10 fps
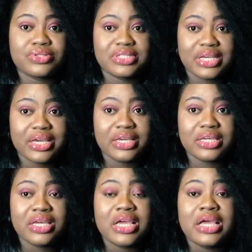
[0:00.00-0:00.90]
today,
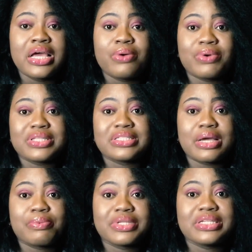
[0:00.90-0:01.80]
what is
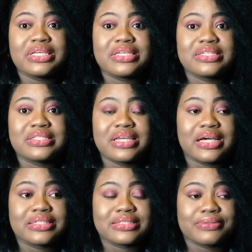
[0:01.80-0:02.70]
happening is
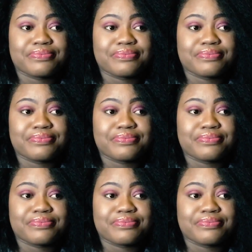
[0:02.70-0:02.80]
that